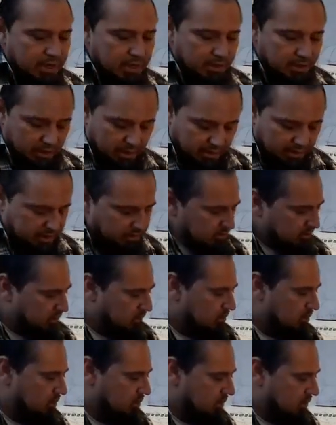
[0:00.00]
And this
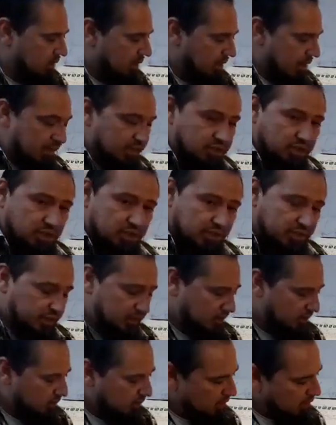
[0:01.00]
is the next
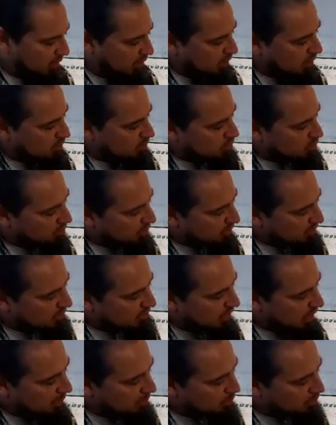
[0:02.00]
G. So this
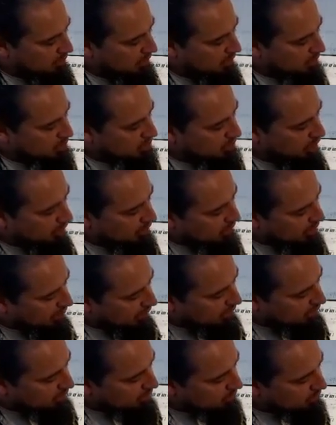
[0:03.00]
time you're going to start
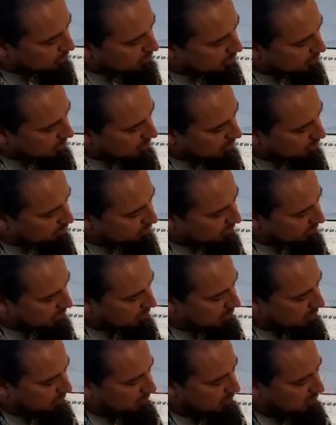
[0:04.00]
there with the middle
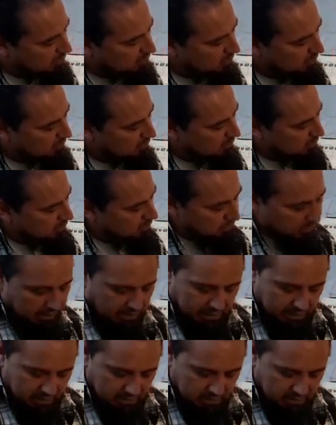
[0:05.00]
finger,
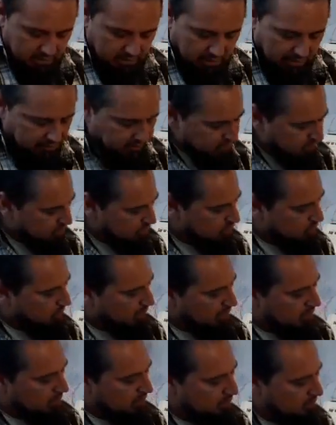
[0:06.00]
right? Let me just do
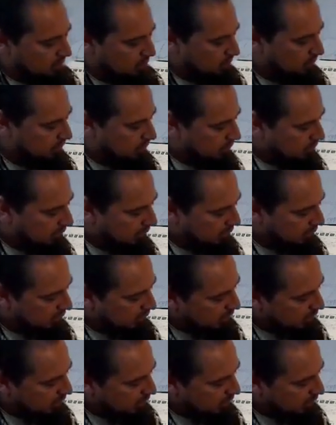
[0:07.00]
it and see what you think.